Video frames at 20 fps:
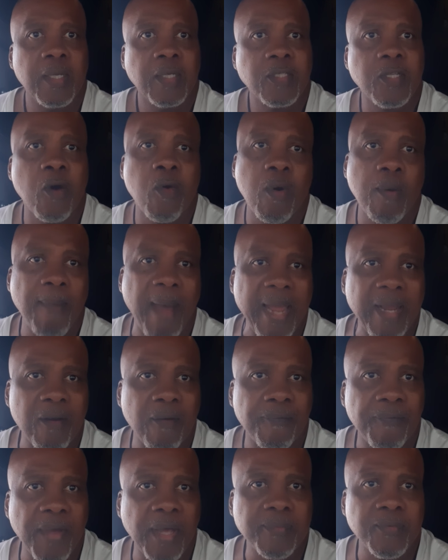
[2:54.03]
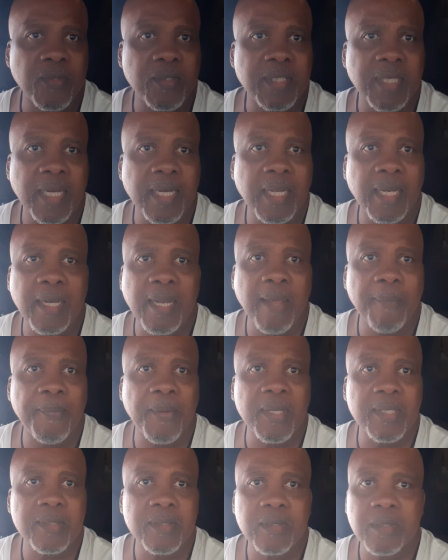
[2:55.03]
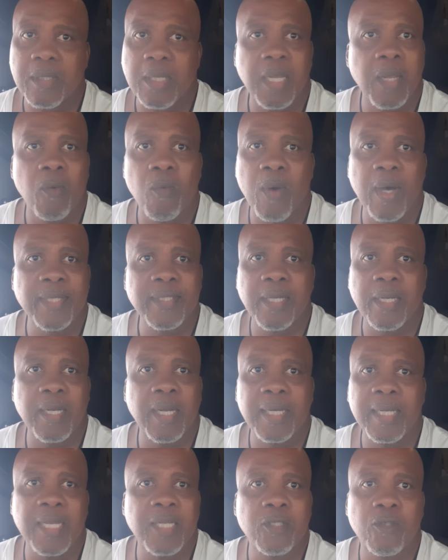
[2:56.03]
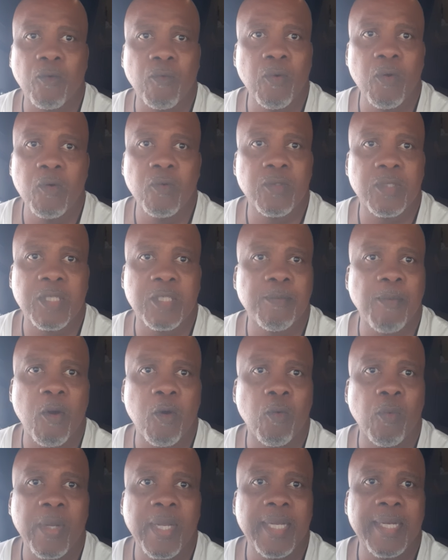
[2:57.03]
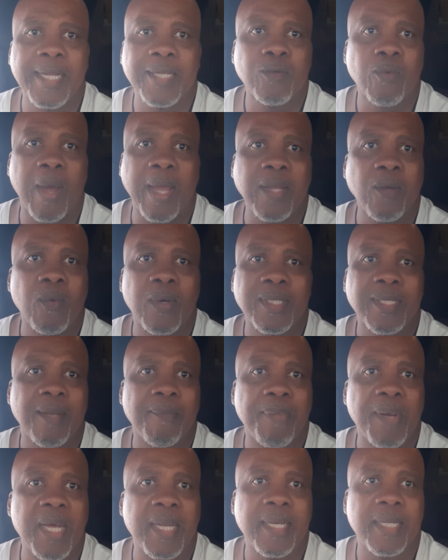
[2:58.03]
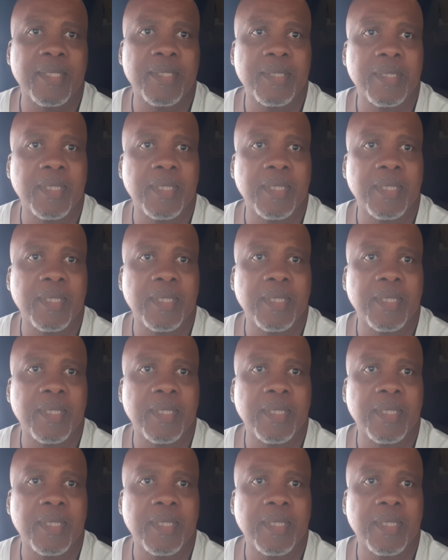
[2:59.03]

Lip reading: So when Michael Phelps was in the Olympics, it wasn't against the rules to smoke weed. That's why he wasn't punished.